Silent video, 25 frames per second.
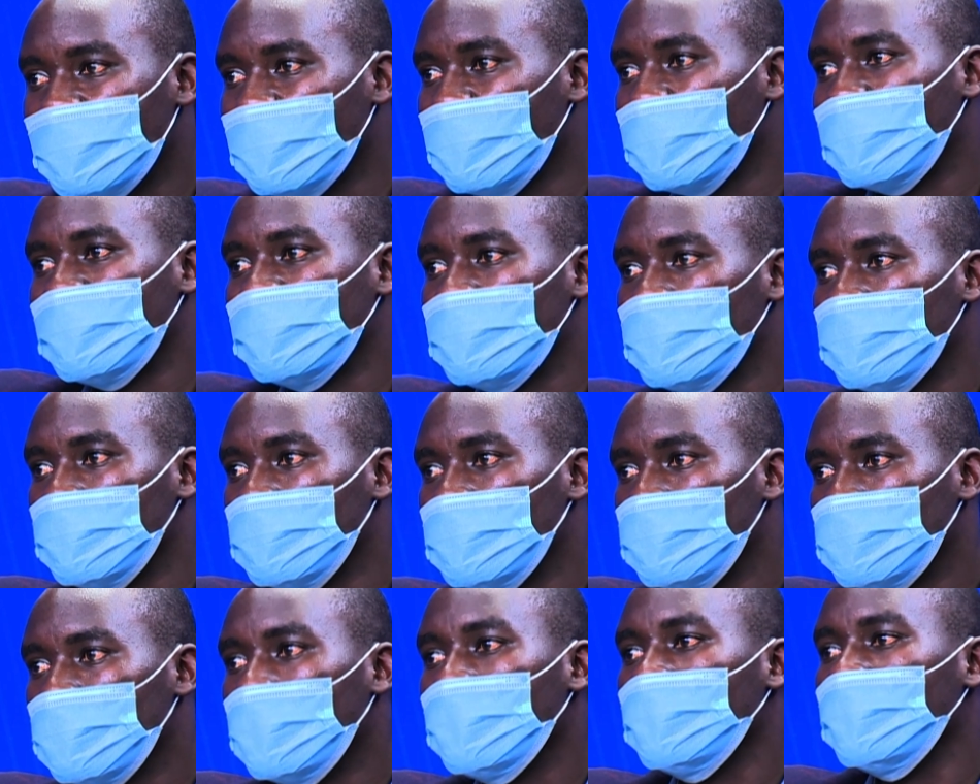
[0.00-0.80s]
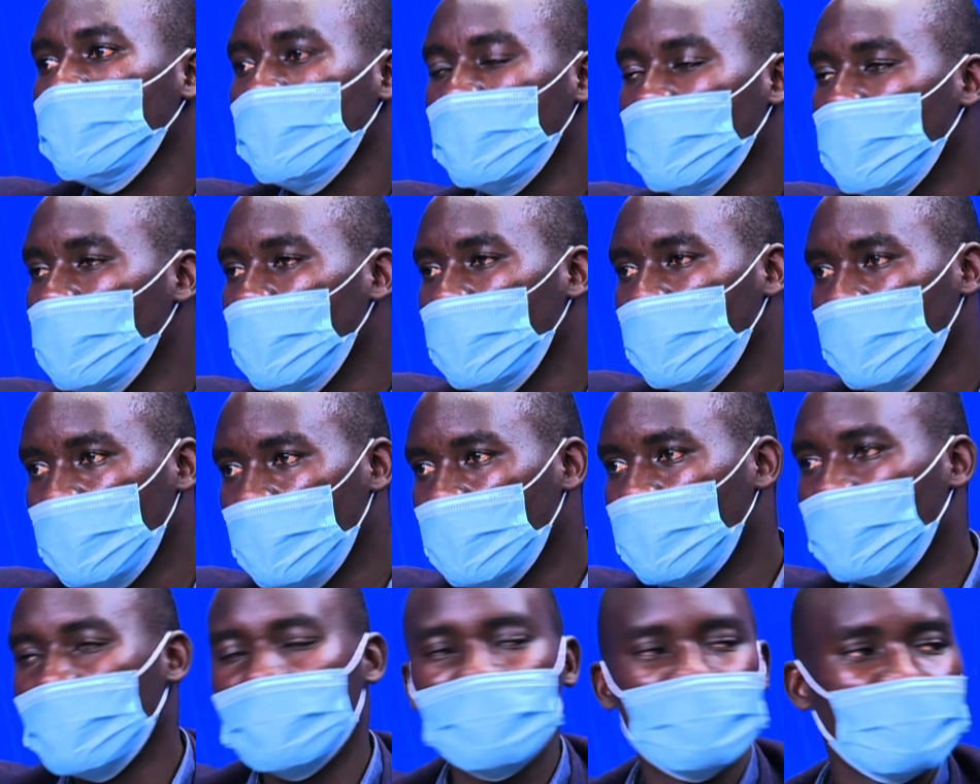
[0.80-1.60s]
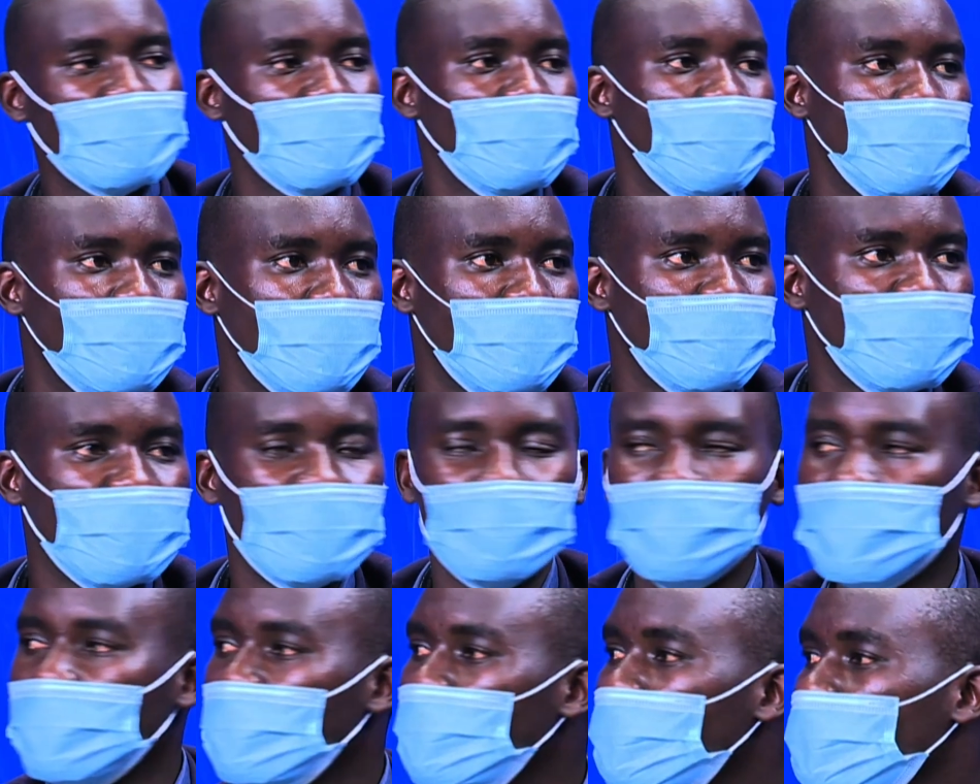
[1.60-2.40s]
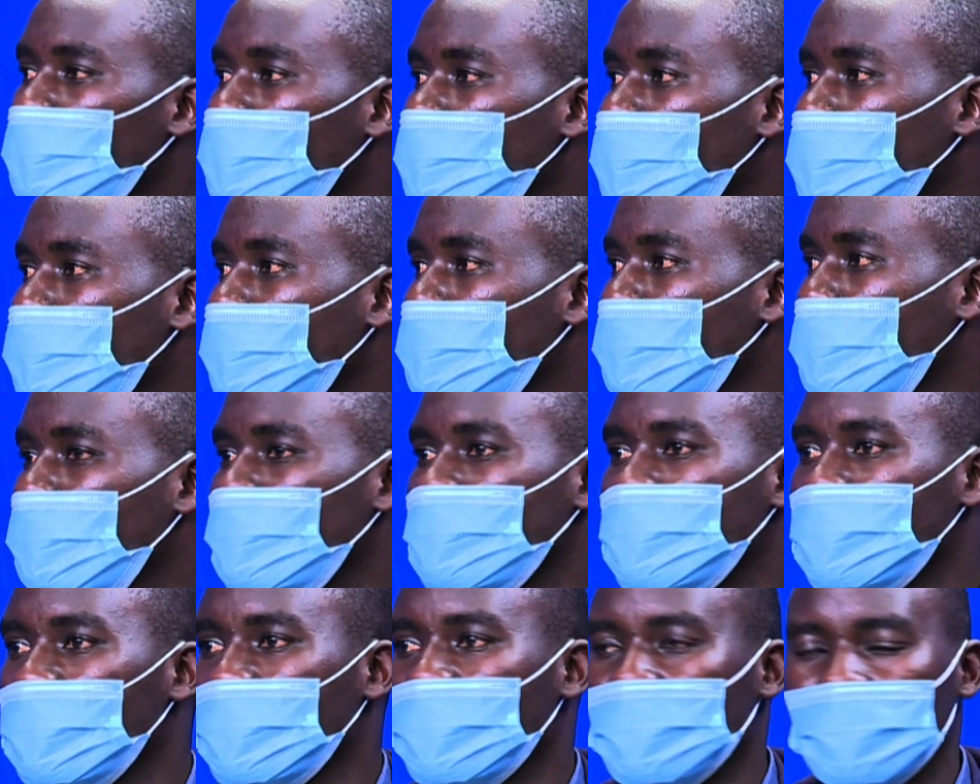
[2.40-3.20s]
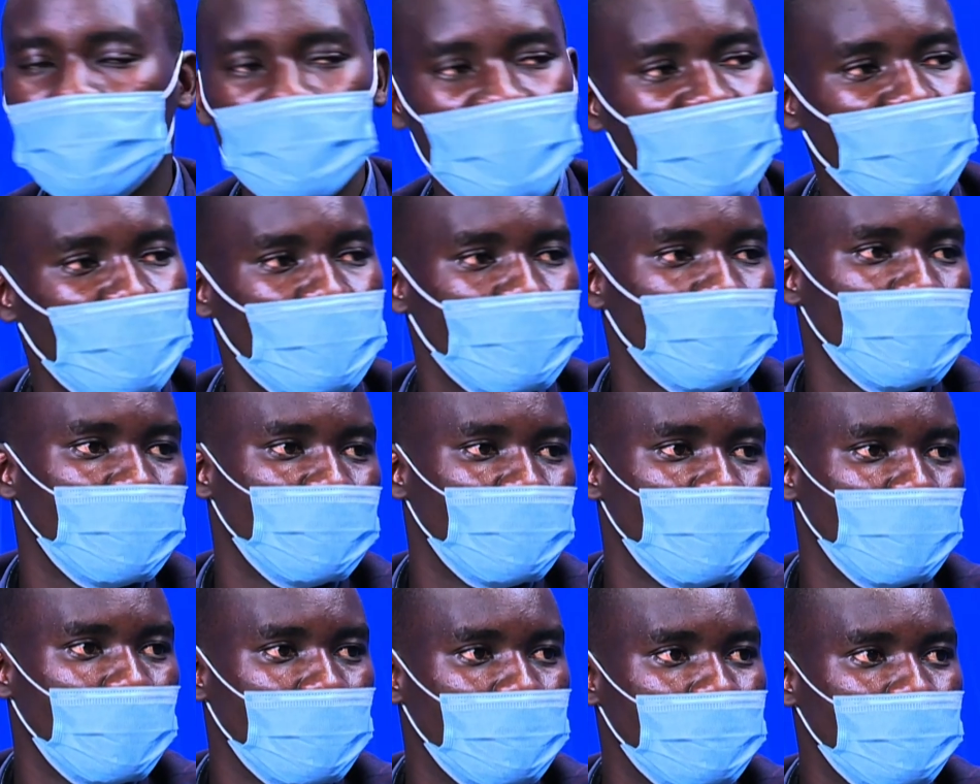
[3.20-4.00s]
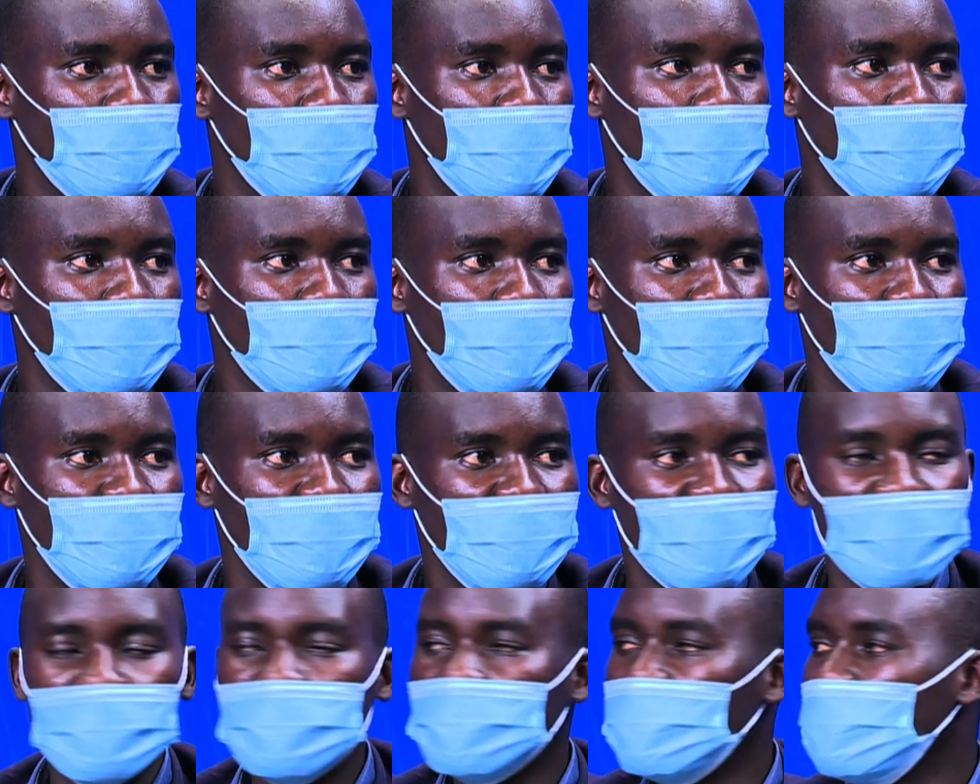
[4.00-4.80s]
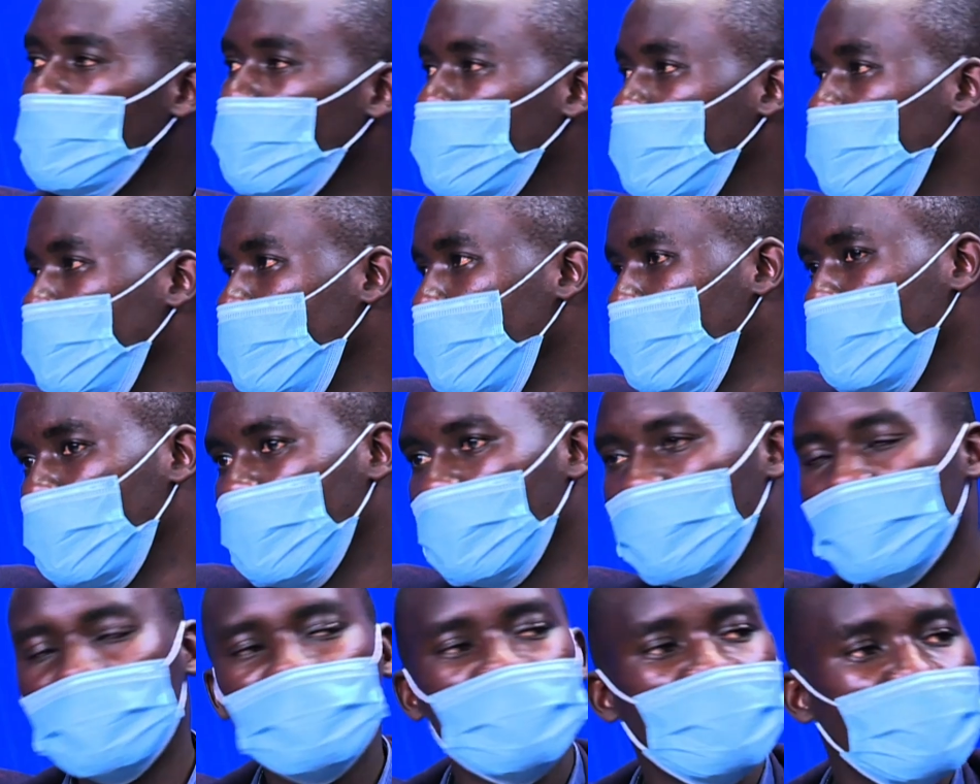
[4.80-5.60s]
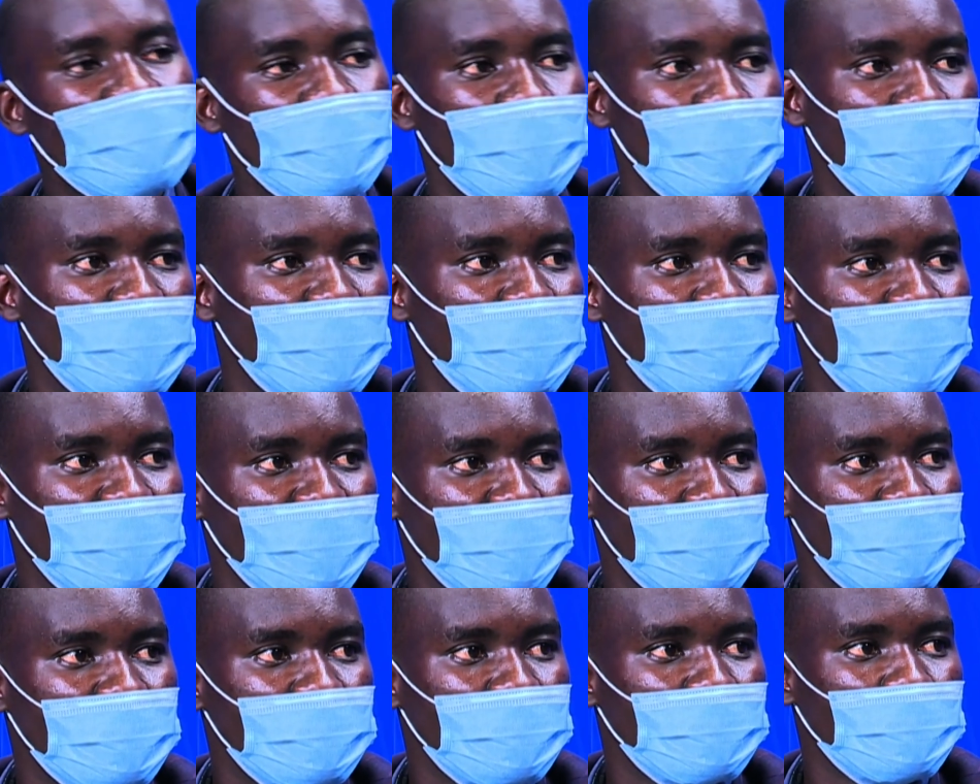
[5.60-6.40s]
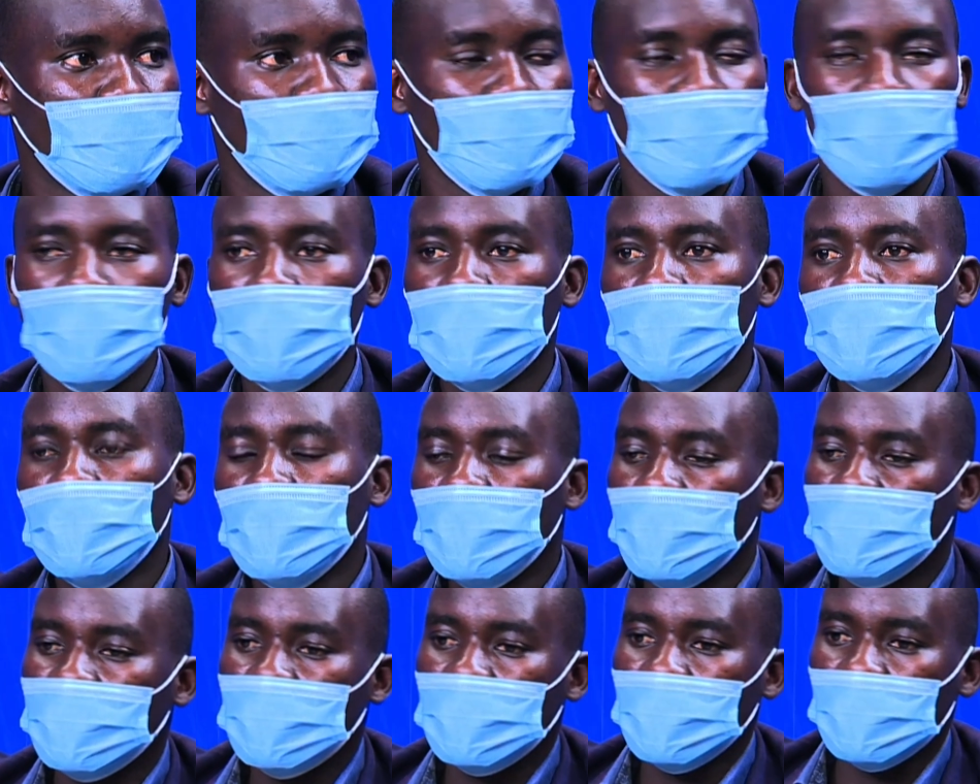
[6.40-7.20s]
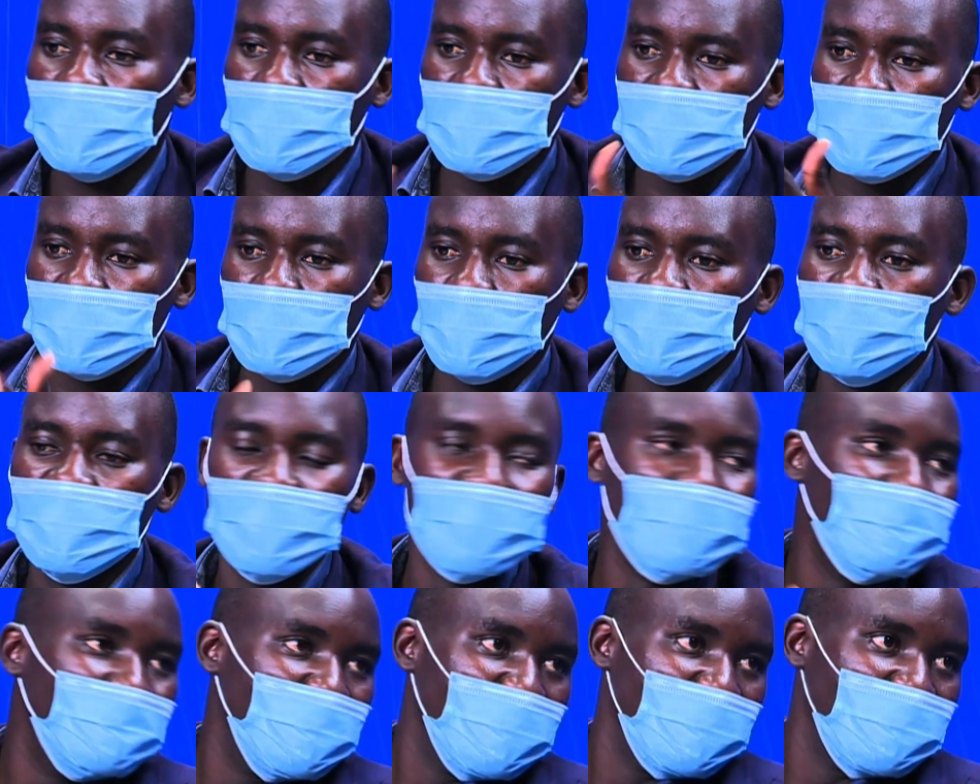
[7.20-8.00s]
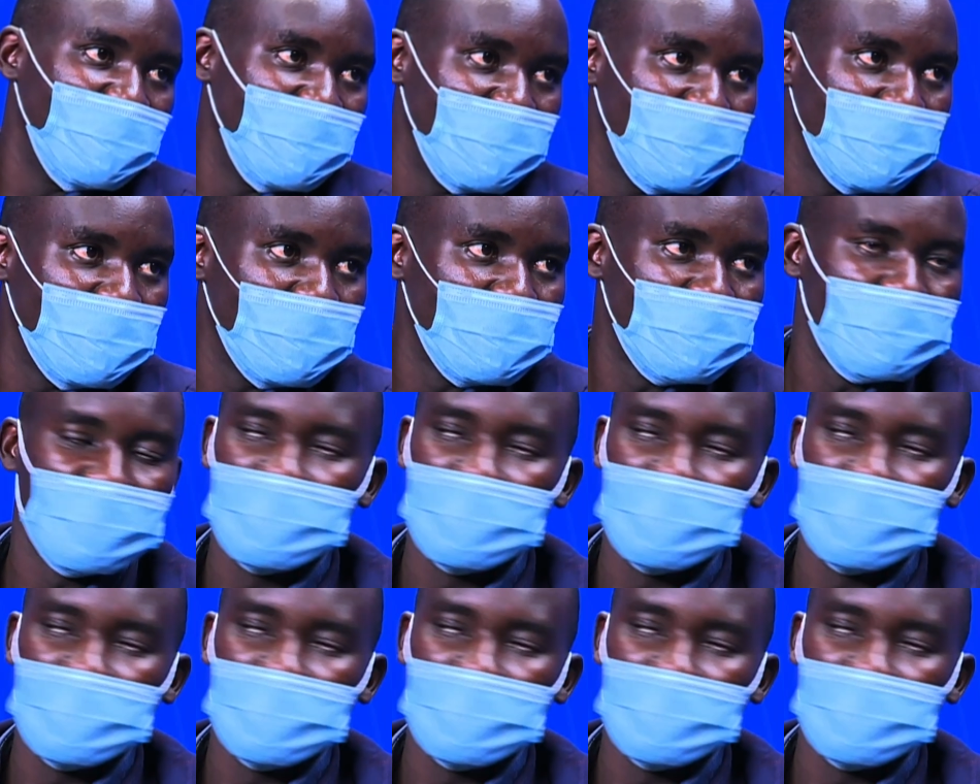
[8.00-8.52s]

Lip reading: there and talk the name of youth and tell them that I'm giving you 1,000 and millions of jobs, and the next day you give them the nonsense you're giving us. Of course, we need money as